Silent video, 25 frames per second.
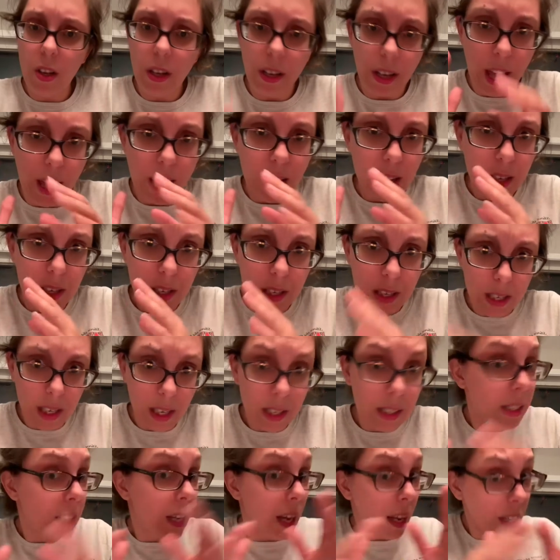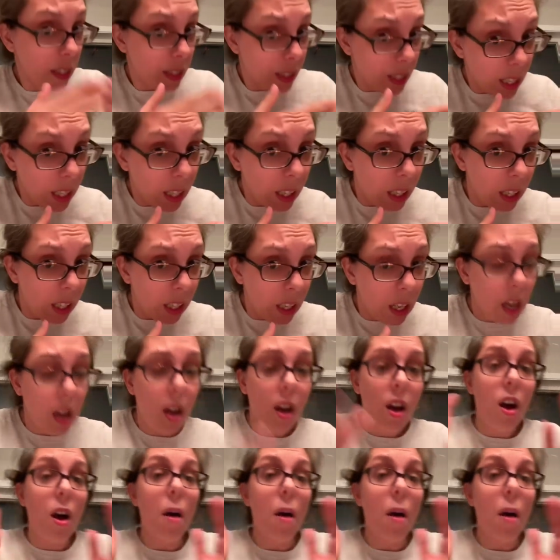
again 6 to 18